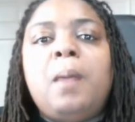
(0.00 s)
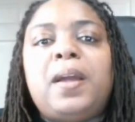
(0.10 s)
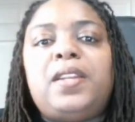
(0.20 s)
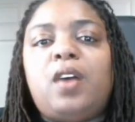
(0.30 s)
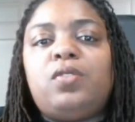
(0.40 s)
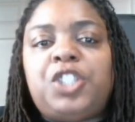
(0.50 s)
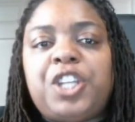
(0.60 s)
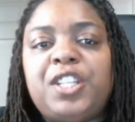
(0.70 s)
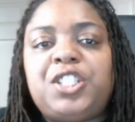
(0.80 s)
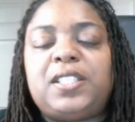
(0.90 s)
But don't
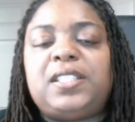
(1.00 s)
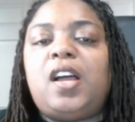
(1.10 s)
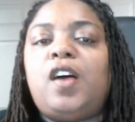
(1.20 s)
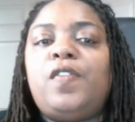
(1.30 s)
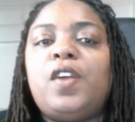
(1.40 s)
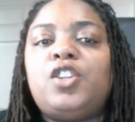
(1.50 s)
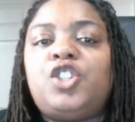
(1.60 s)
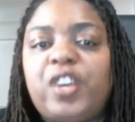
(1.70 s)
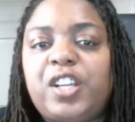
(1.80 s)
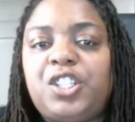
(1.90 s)
cheat yourself,
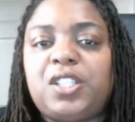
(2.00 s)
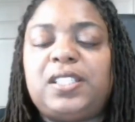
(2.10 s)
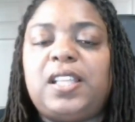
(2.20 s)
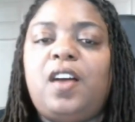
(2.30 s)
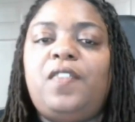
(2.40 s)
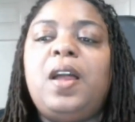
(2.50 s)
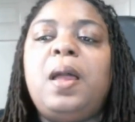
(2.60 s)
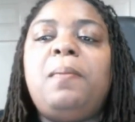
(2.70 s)
treat yourself.